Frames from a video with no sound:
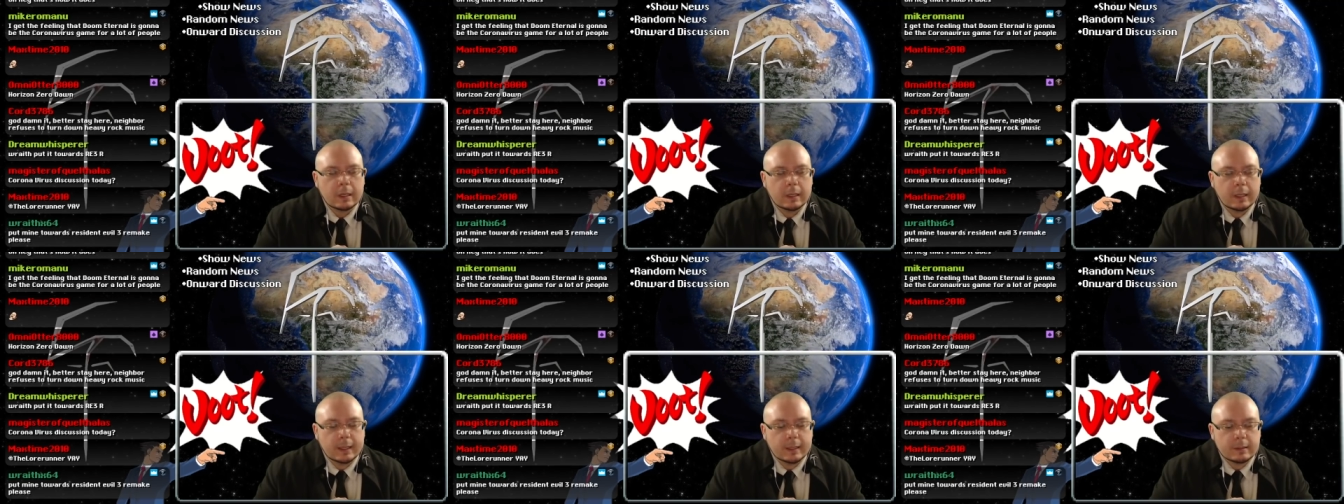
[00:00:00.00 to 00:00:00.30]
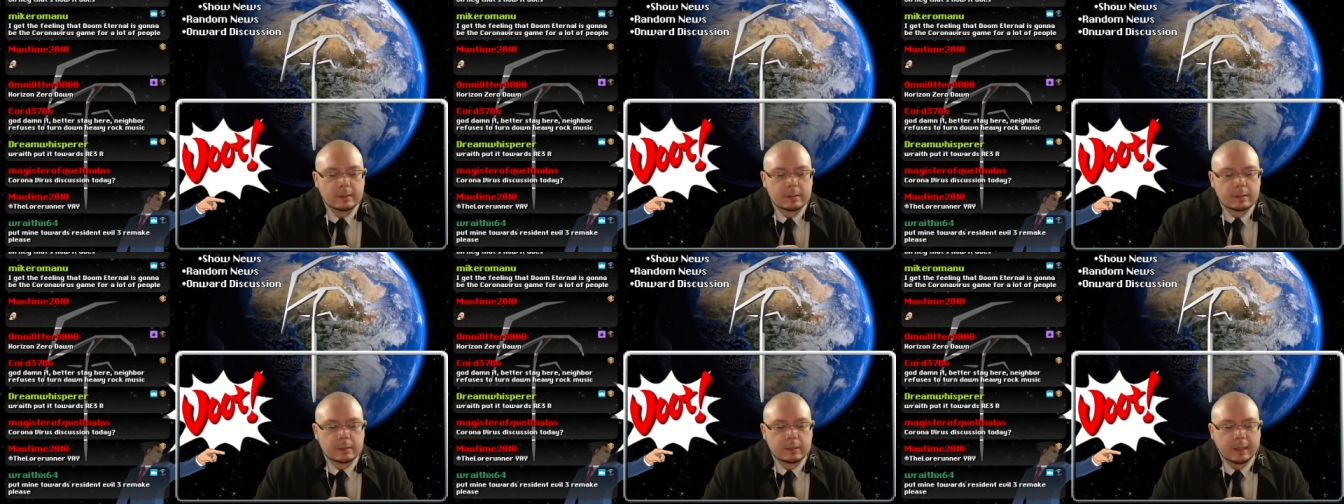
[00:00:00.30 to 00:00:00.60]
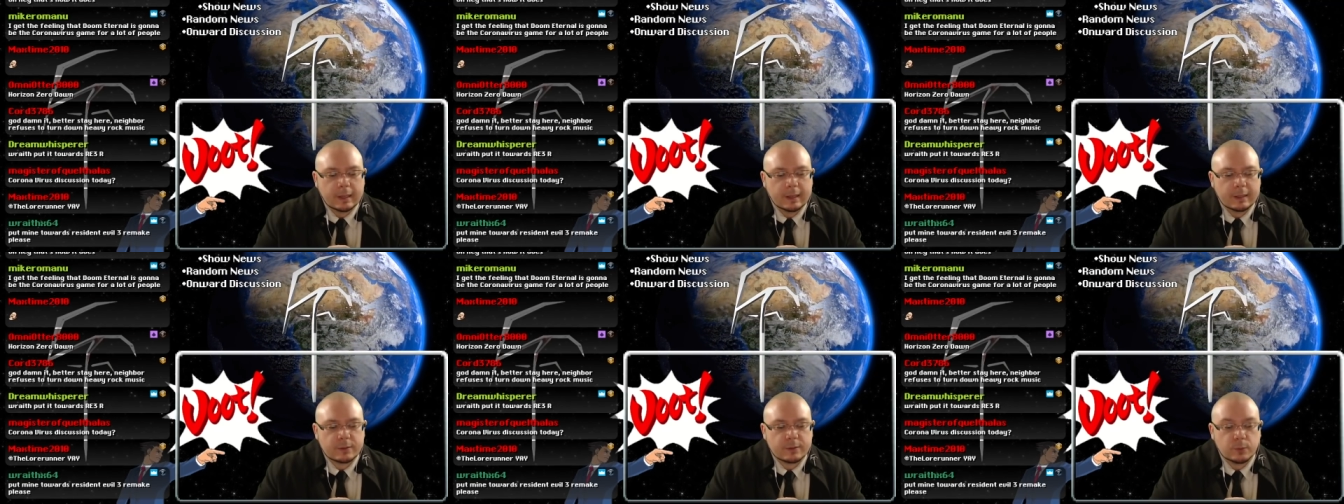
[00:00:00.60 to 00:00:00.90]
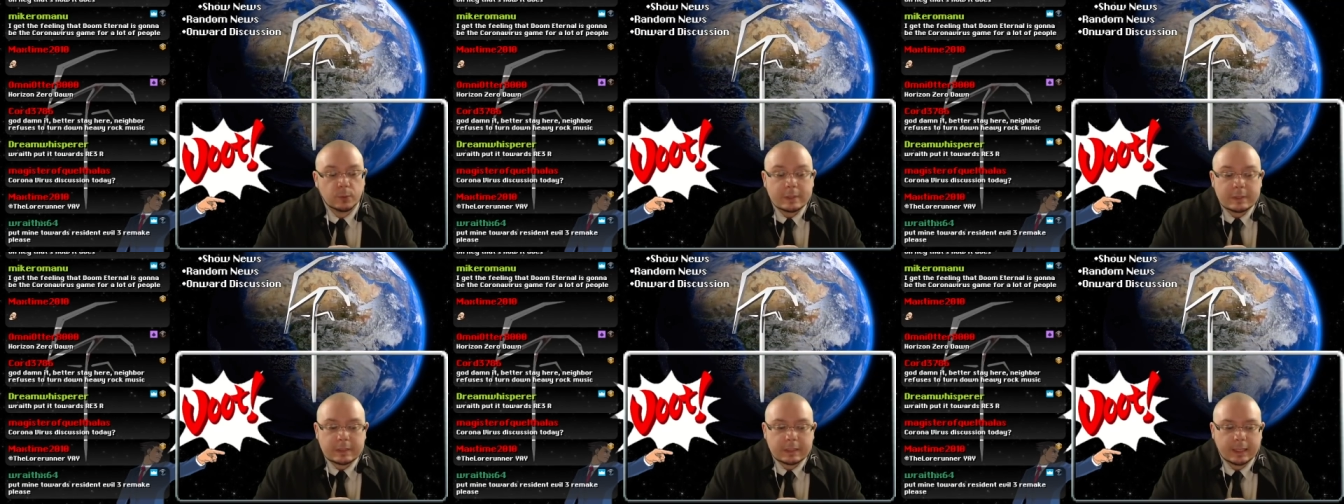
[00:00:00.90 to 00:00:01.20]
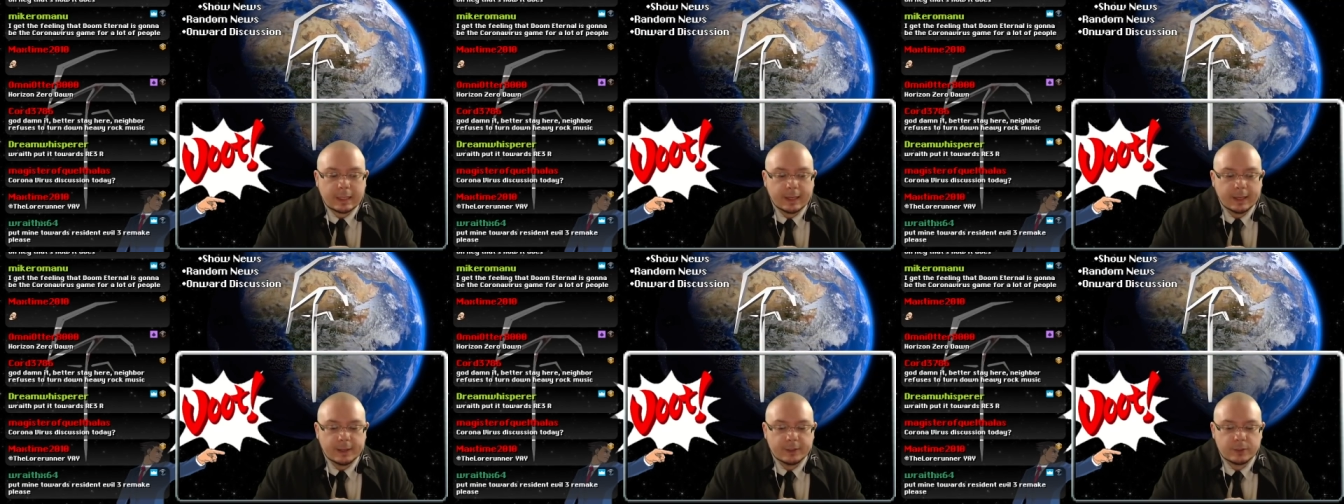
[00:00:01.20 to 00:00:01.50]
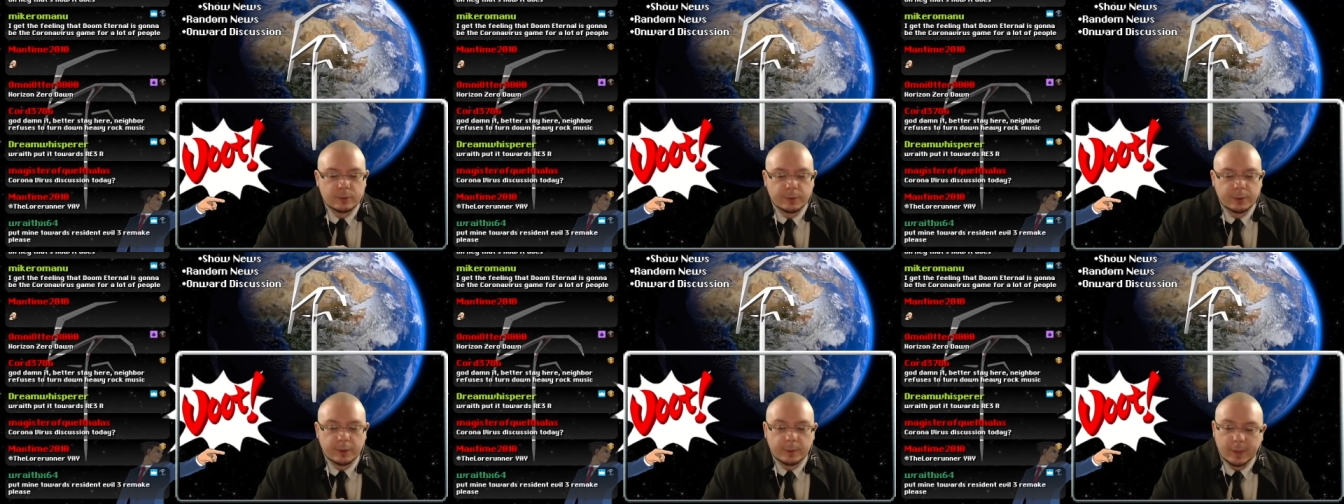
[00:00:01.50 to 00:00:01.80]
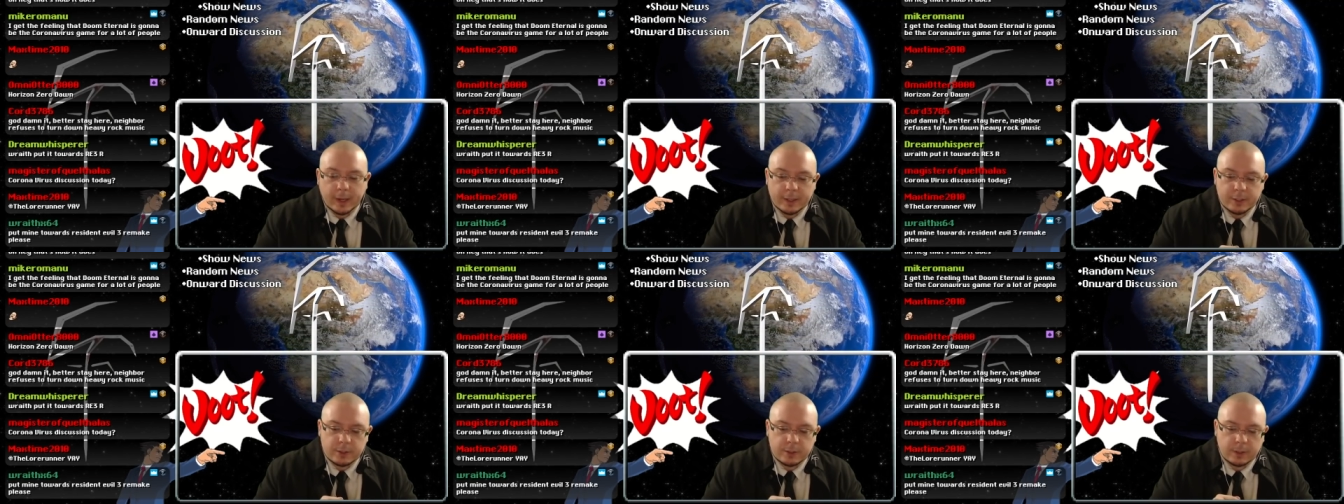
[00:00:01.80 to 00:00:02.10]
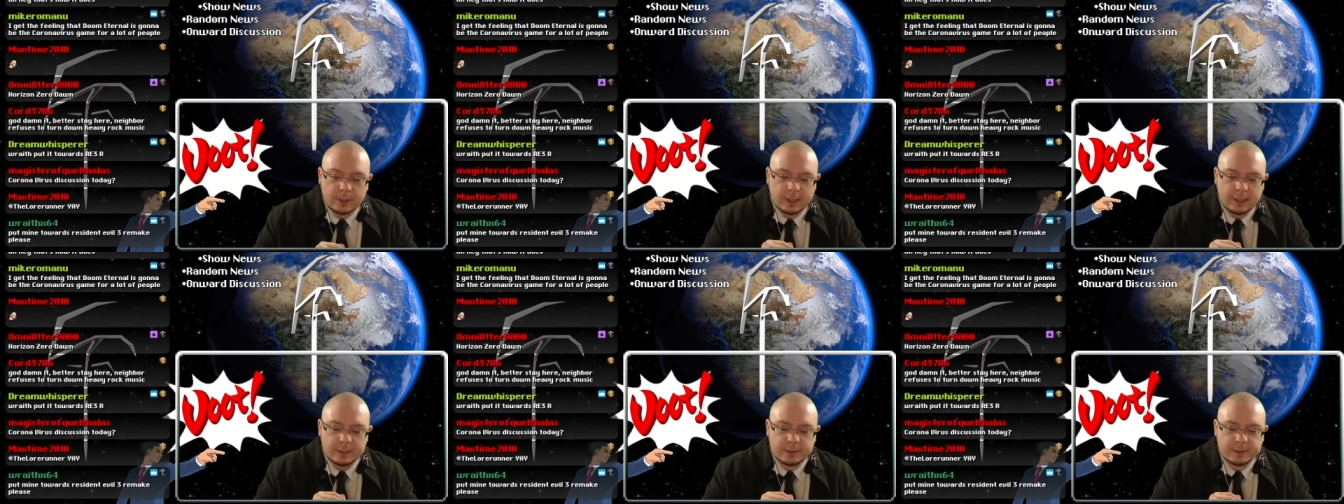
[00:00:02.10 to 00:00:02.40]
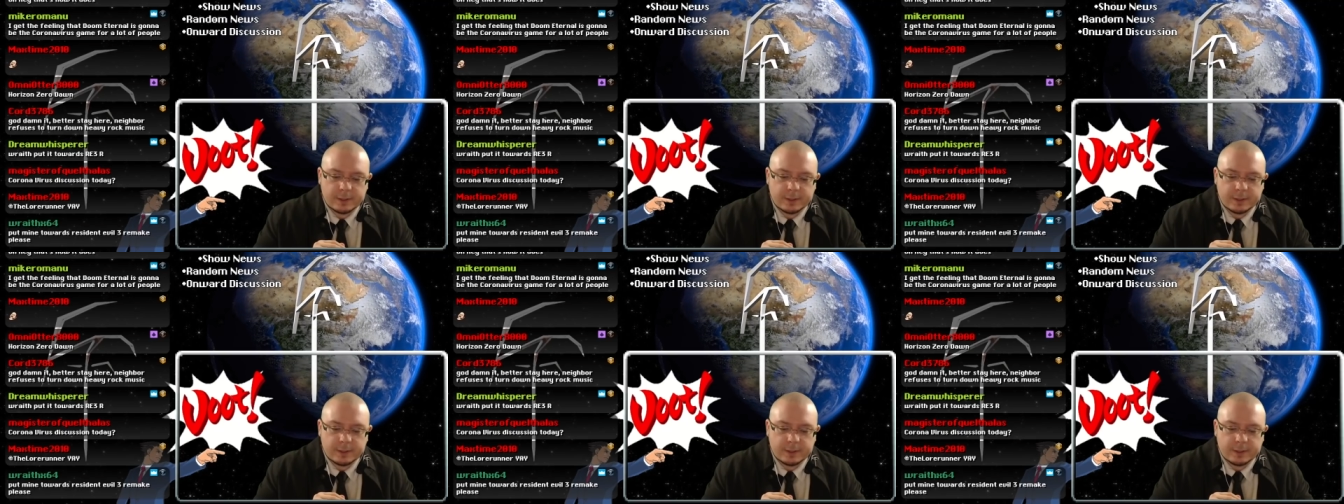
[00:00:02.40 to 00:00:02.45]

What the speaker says: is that, once again, I do want to remind you guys